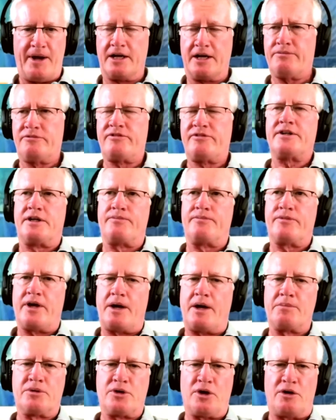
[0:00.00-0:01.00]
In fact,
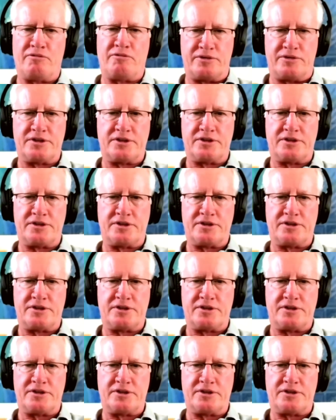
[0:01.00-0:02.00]
I'm confident it
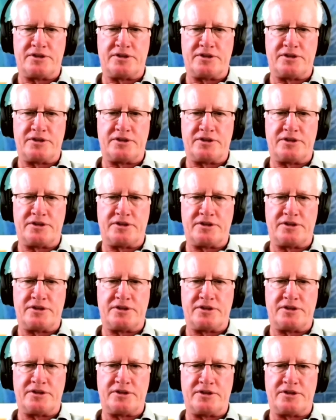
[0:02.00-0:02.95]
will come back, but it might.